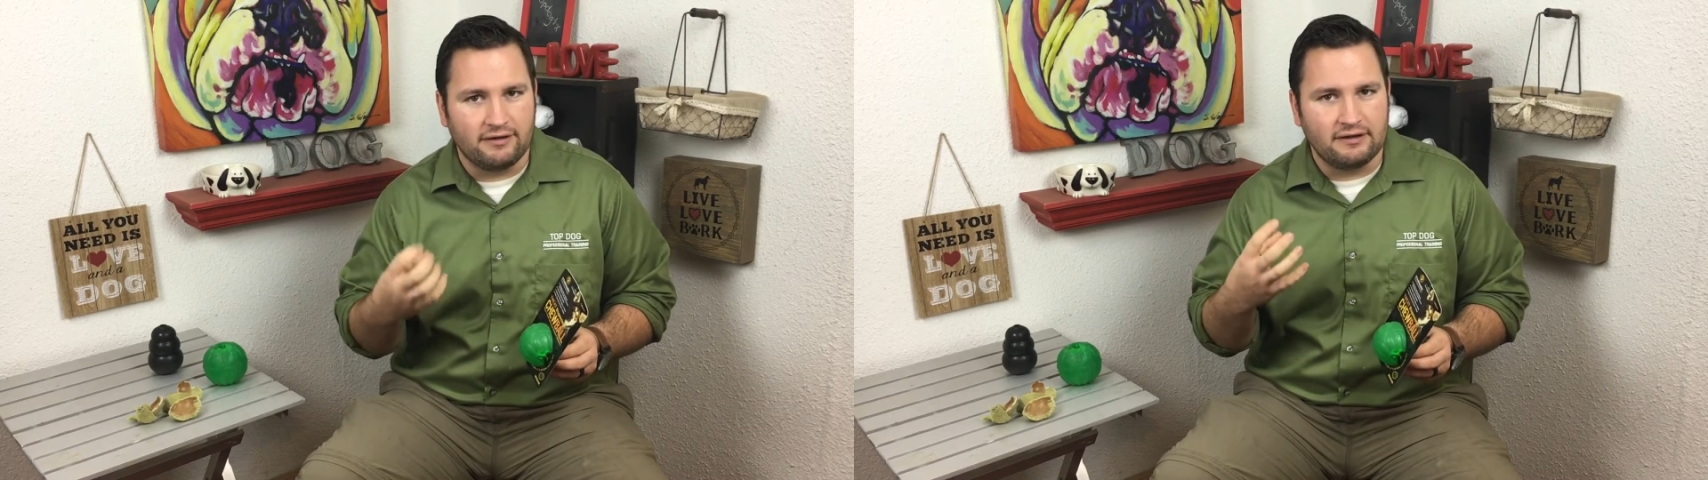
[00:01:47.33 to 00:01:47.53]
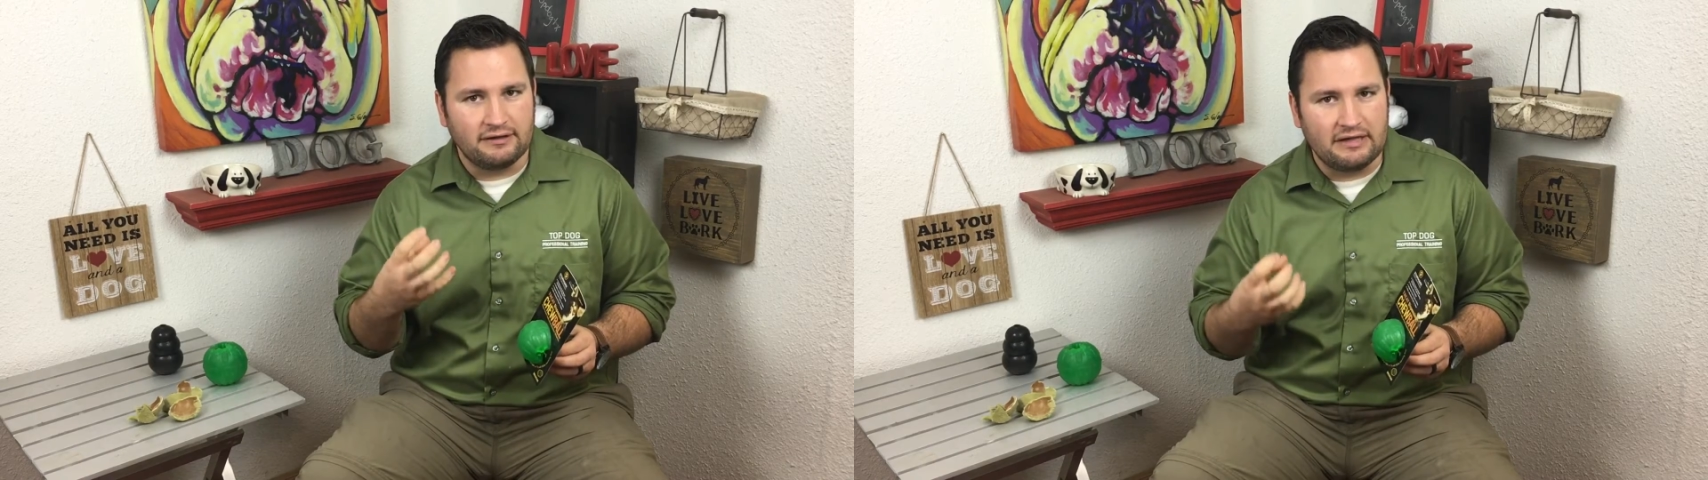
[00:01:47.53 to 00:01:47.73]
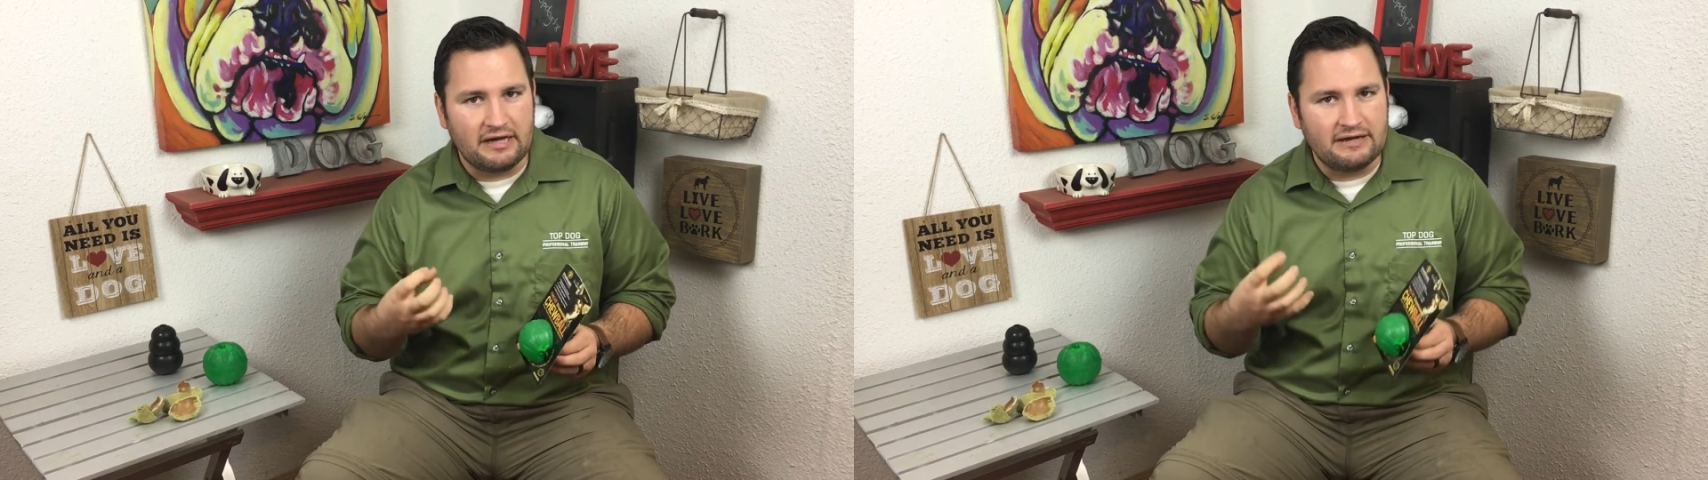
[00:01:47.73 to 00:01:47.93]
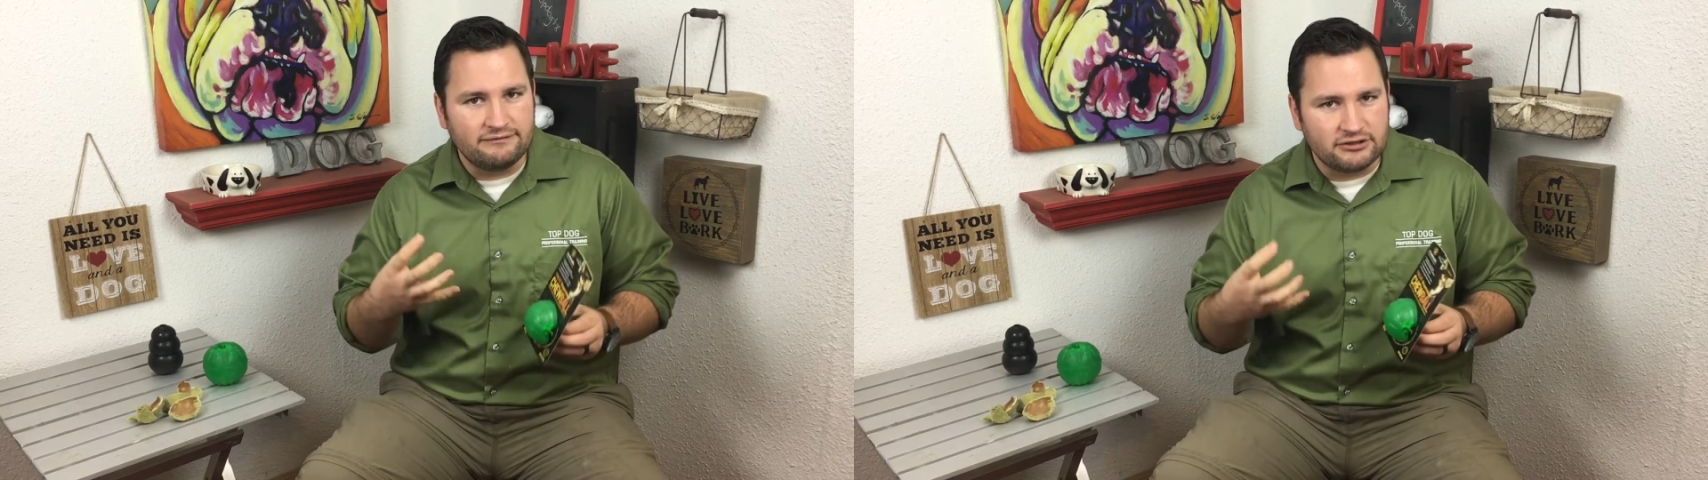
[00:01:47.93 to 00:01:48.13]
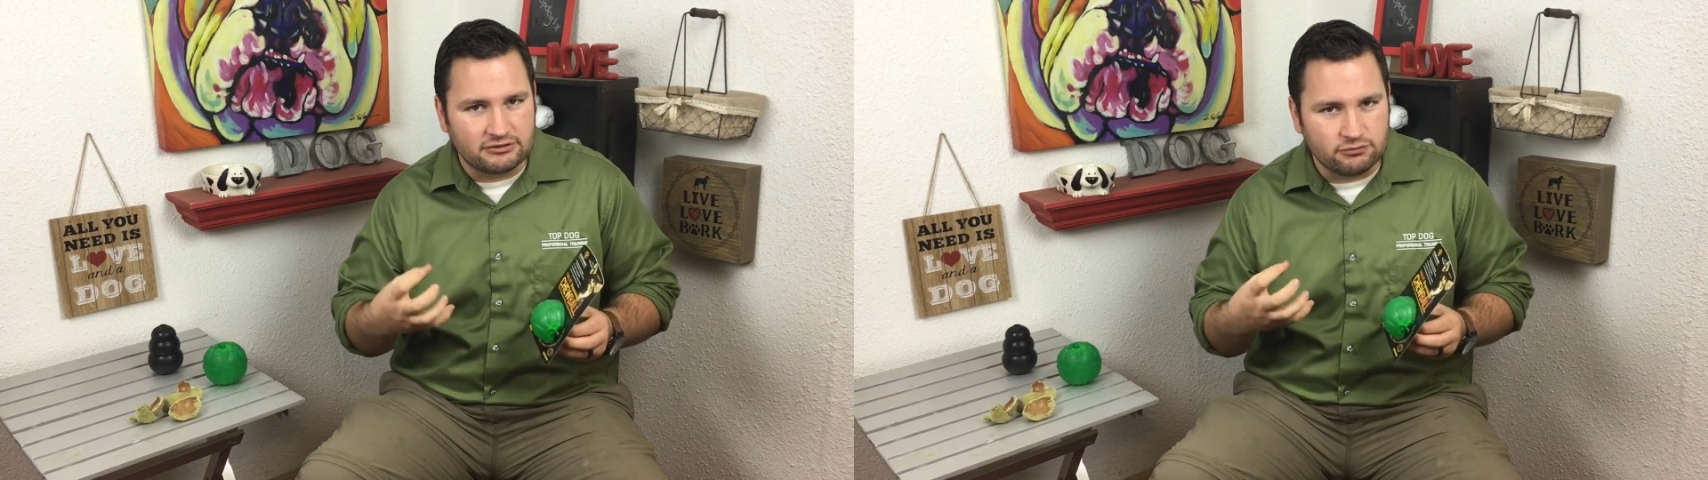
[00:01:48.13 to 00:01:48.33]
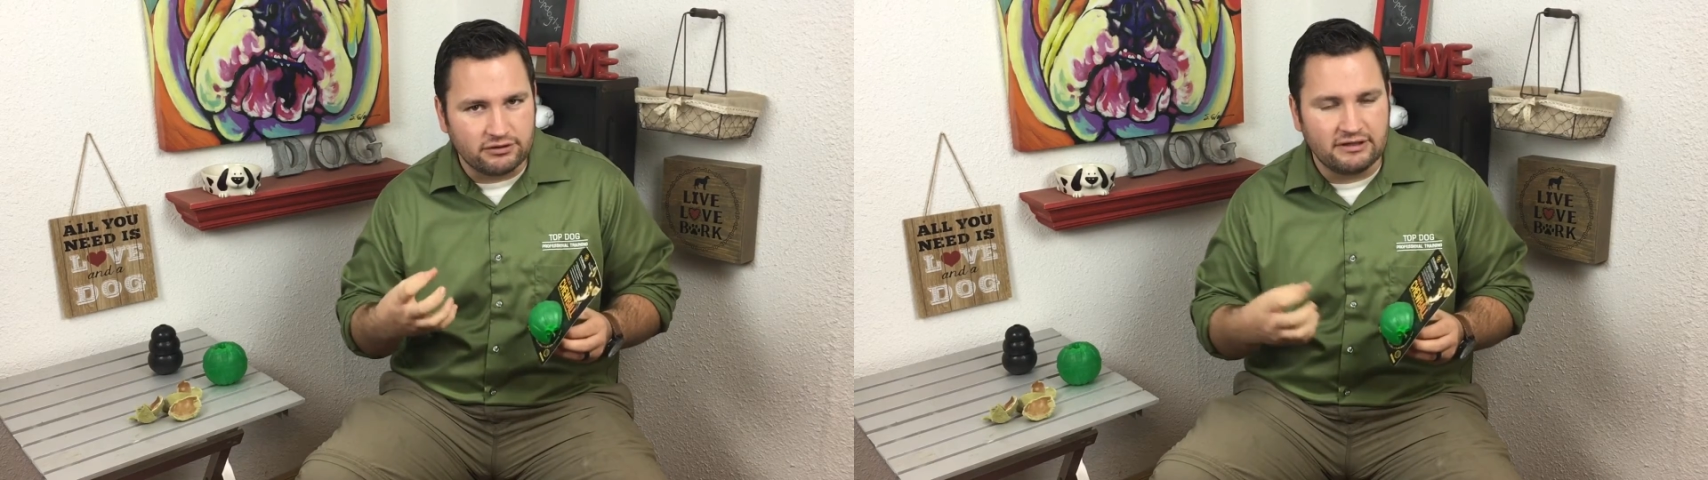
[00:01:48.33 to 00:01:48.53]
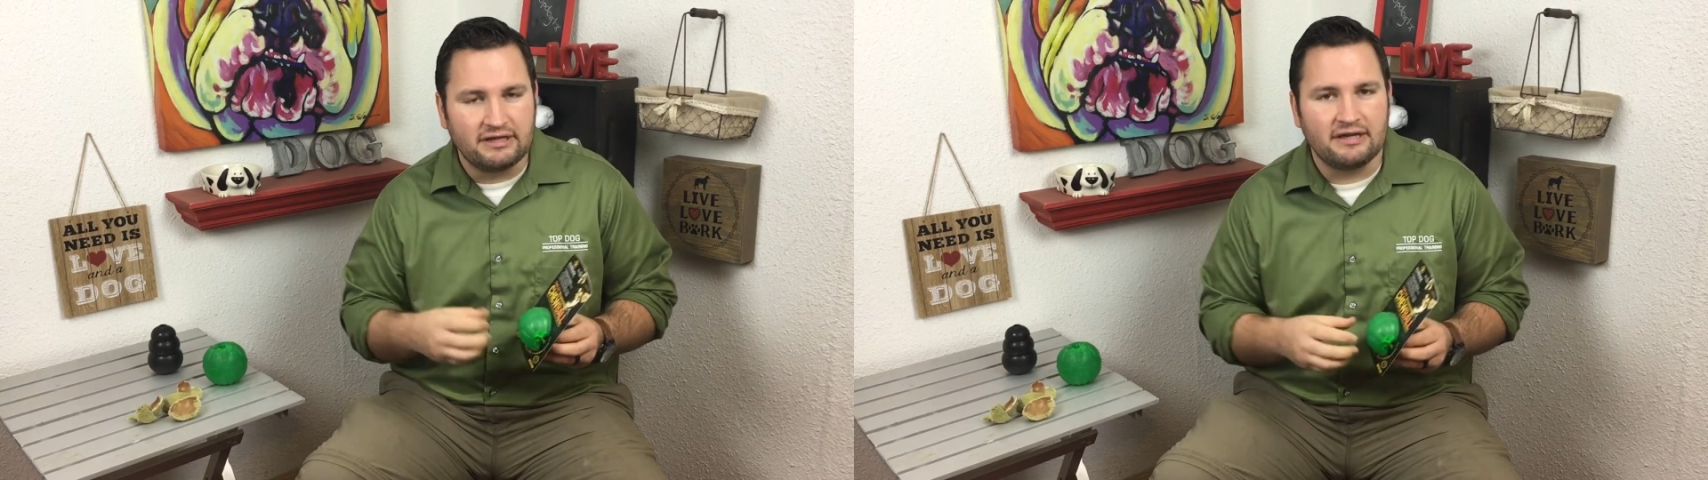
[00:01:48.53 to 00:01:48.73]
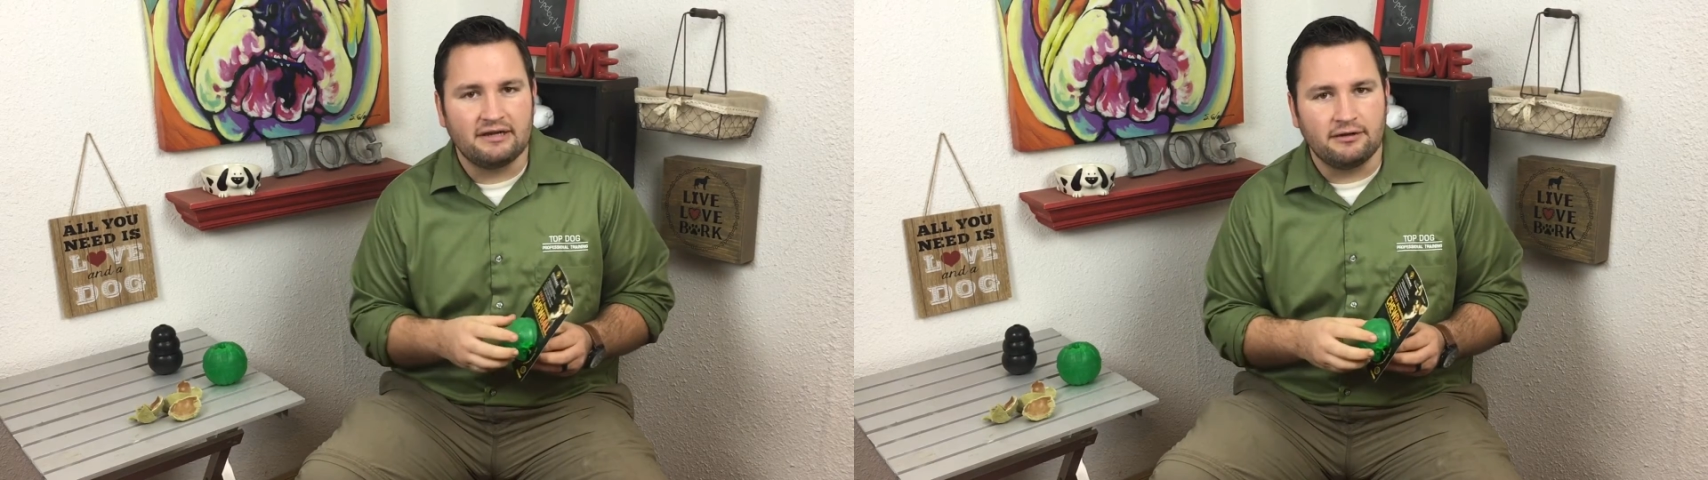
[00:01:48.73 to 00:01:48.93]
They love just really
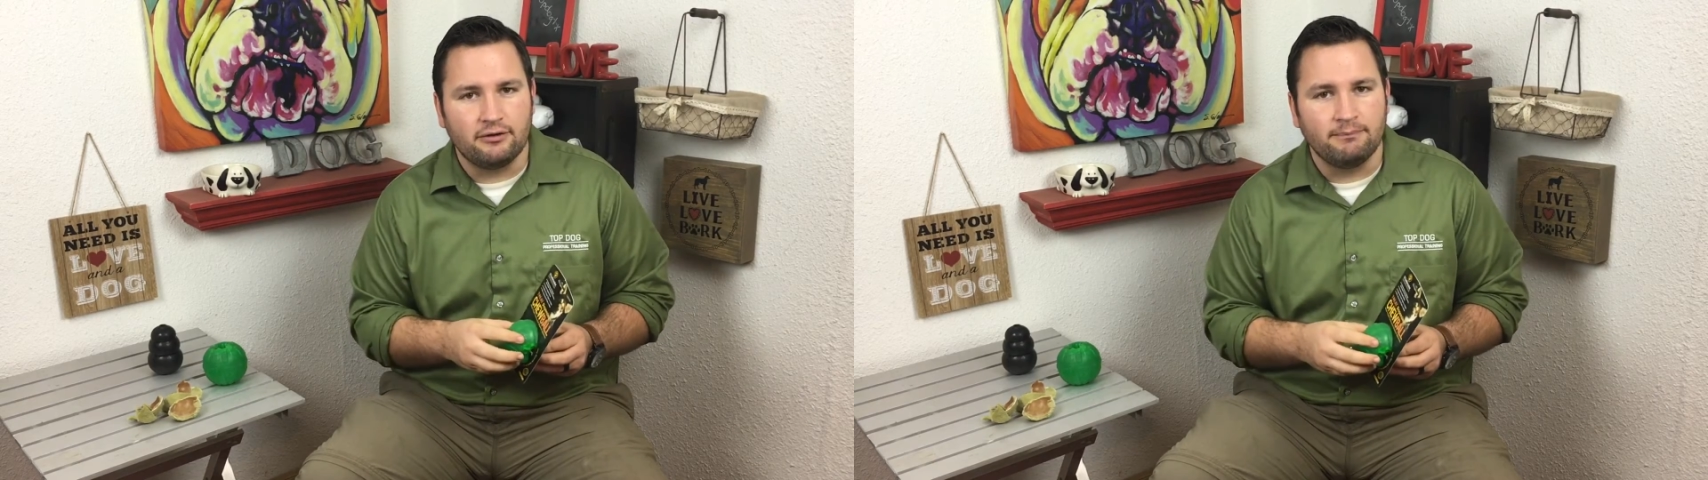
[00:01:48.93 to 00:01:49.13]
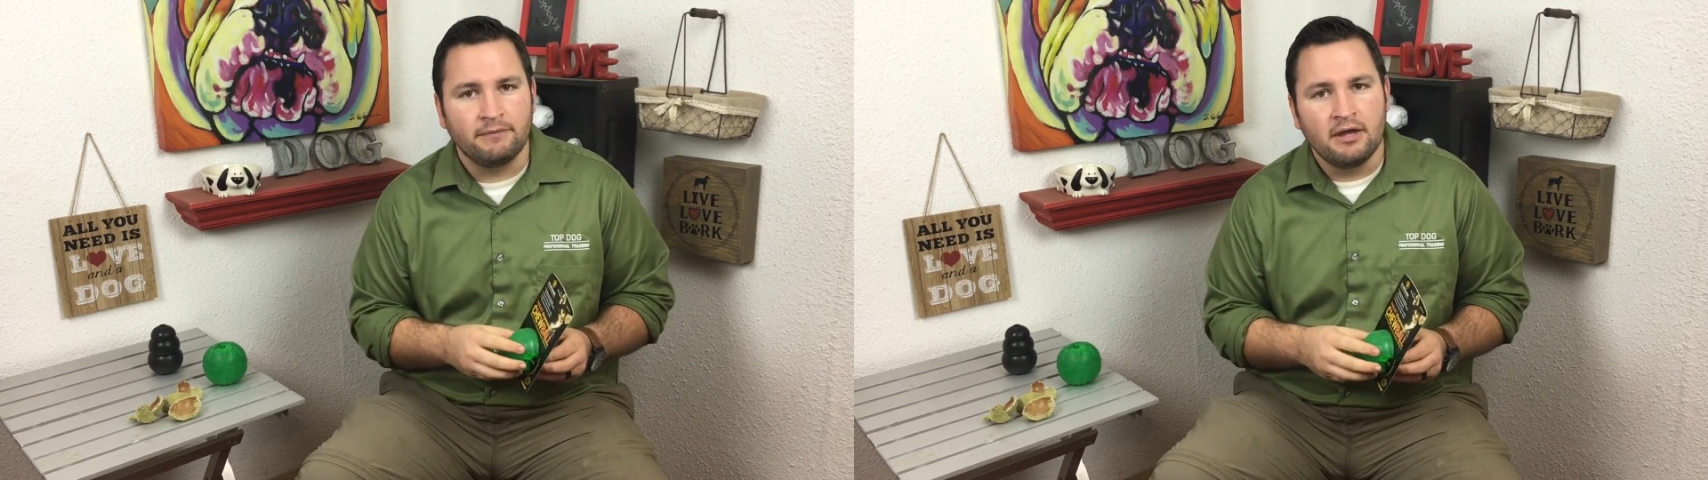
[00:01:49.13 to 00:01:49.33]
getting into it.